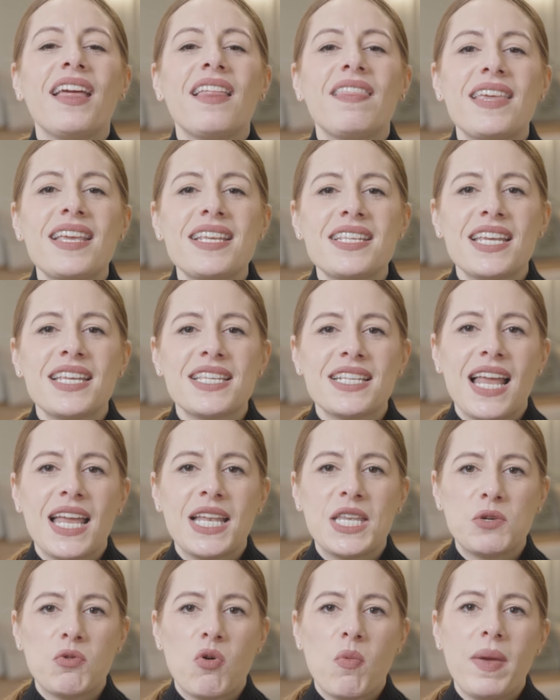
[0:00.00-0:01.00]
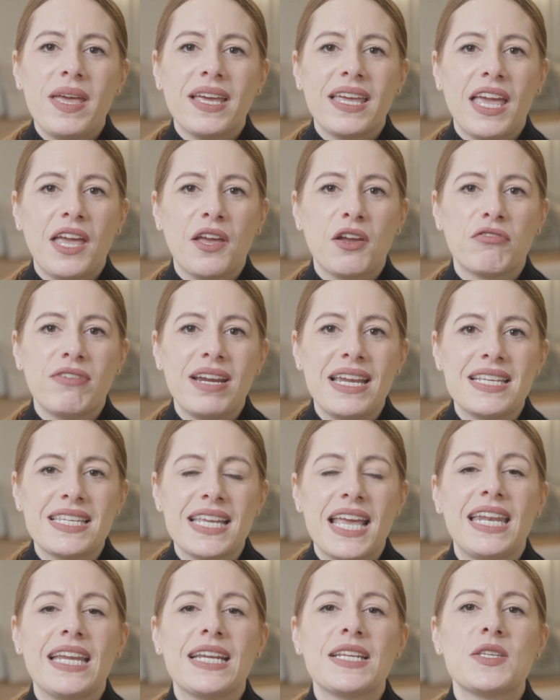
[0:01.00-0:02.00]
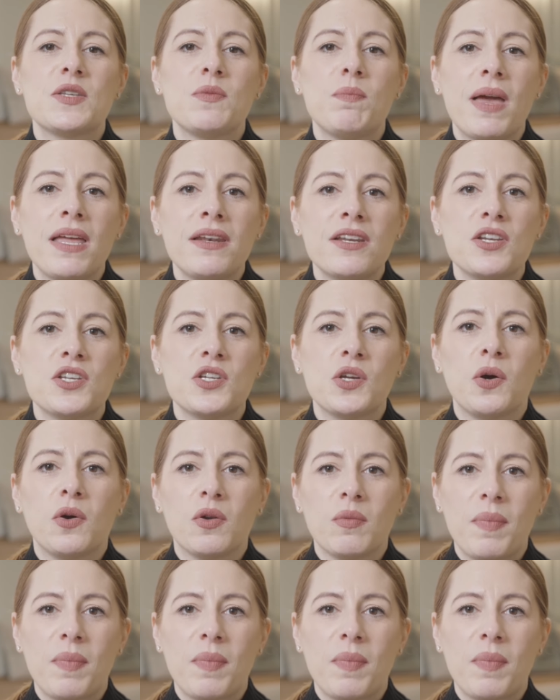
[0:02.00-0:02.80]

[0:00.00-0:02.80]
This has led to a big increase in expenditure on